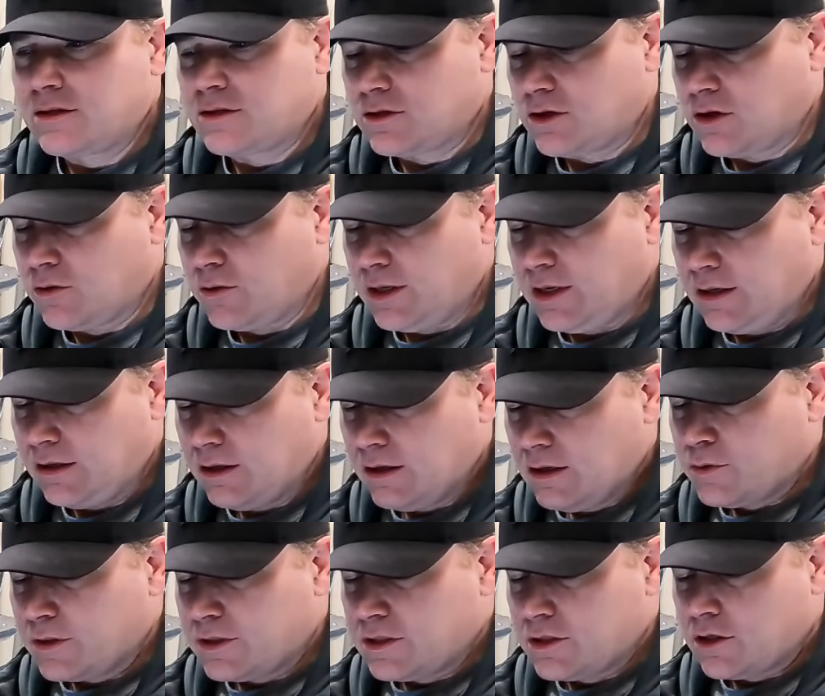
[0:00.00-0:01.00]
And so he
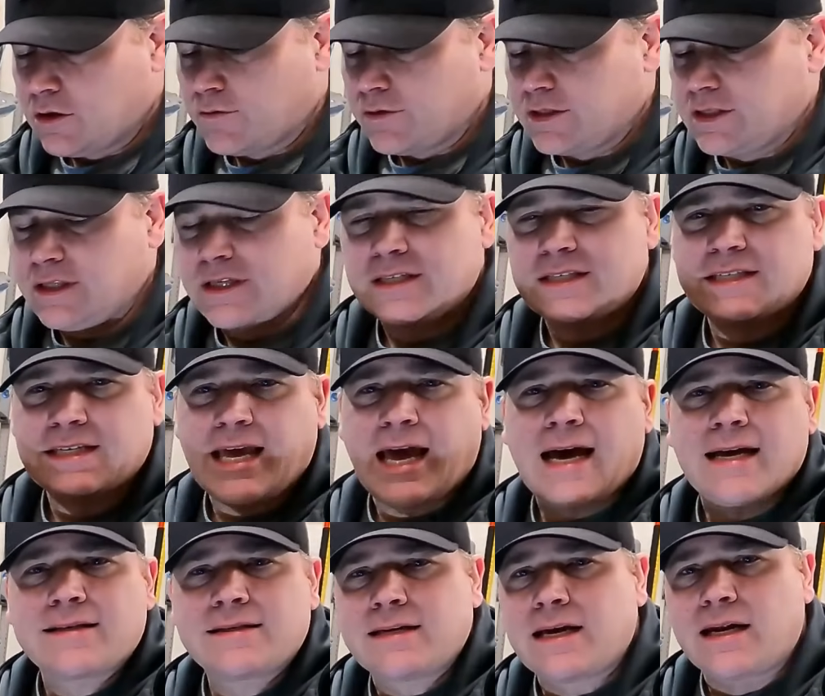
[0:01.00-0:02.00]
switched it over to the
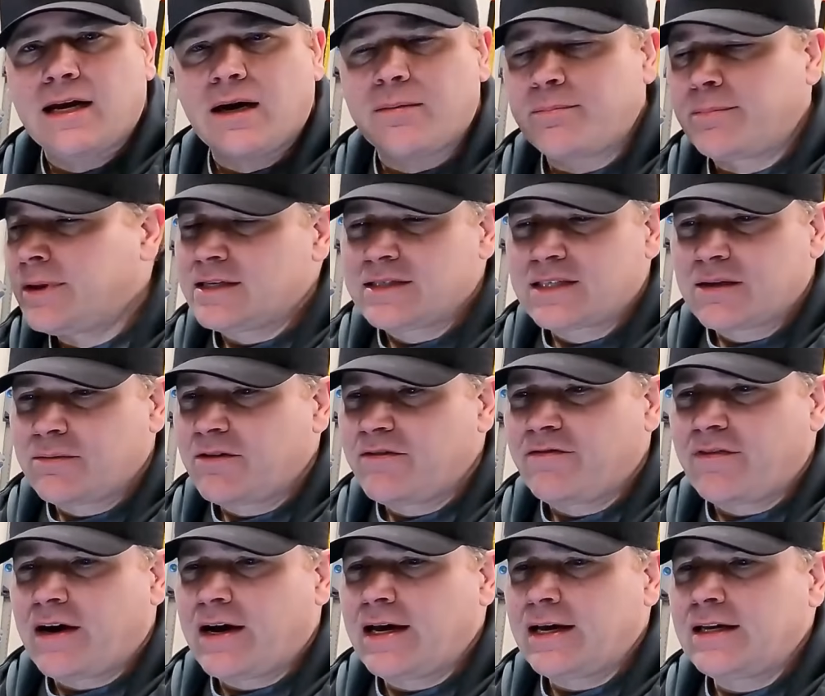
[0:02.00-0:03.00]
scat setup. He said it's going to be
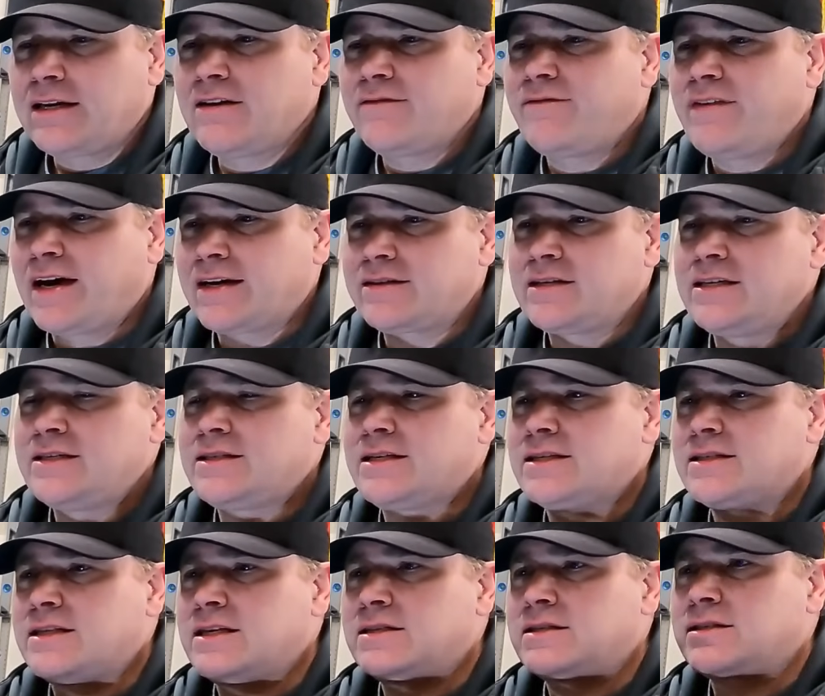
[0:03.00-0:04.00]
fine. In fact, he
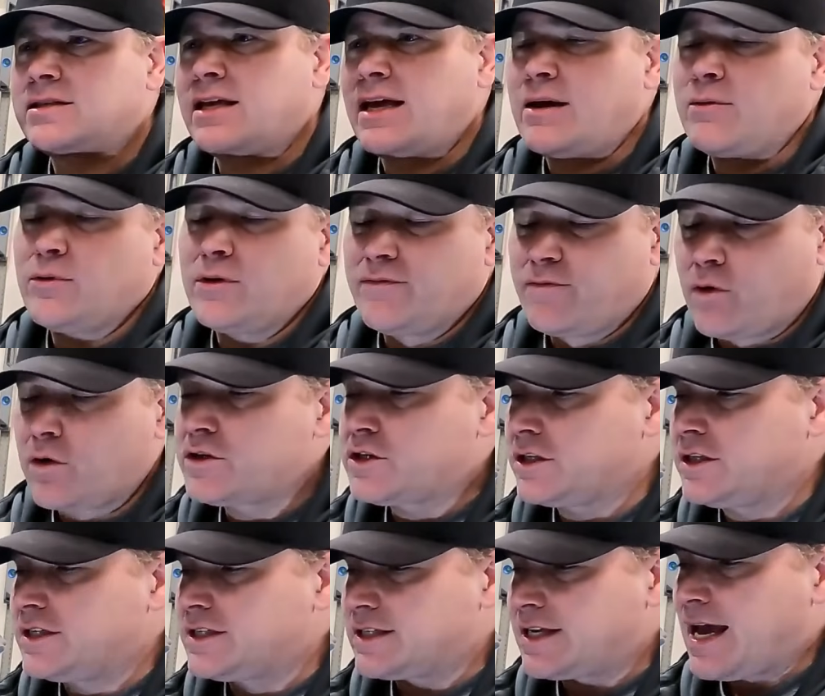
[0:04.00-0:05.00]
says this scat,
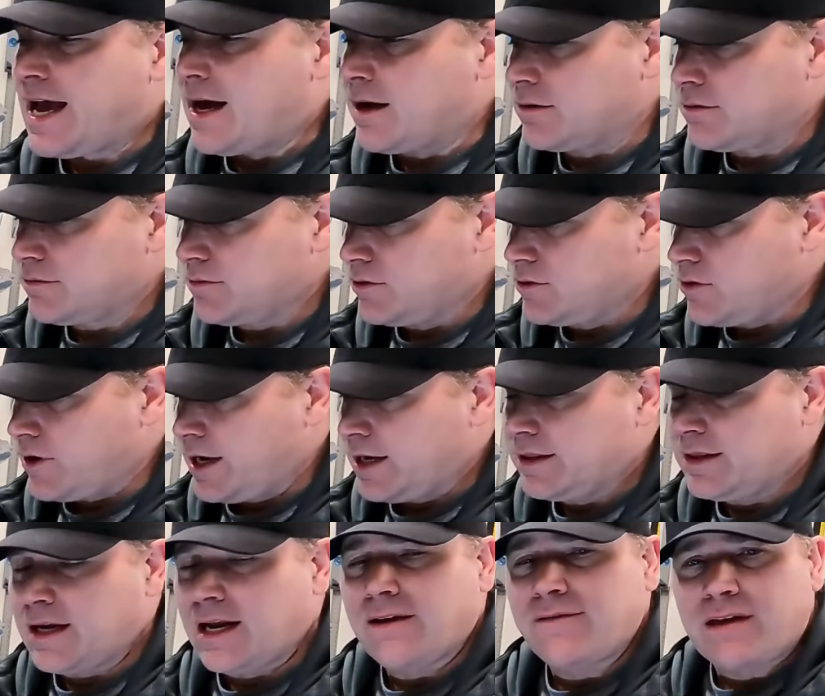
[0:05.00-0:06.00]
unfortunately, the scat
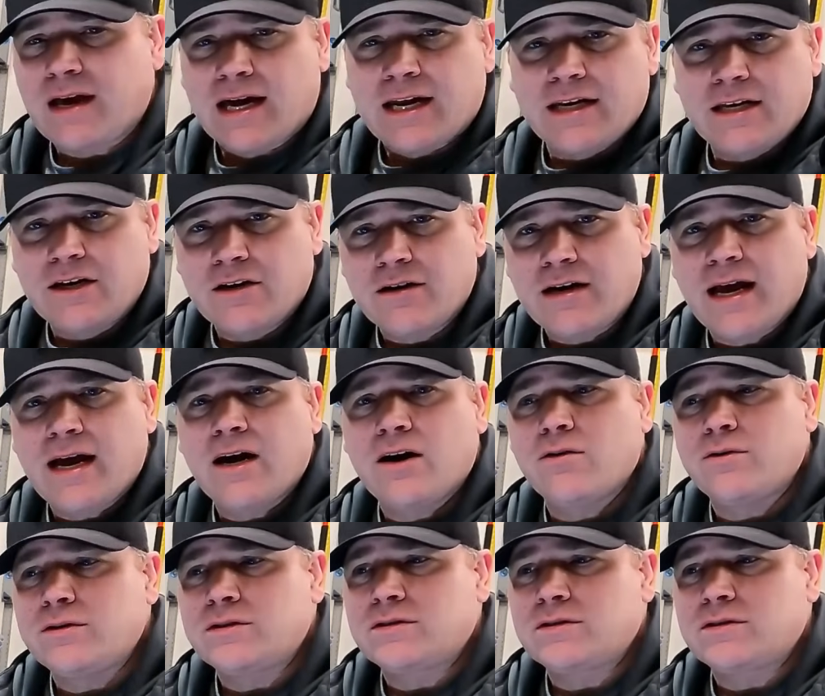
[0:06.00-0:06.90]
crank that I've got in here now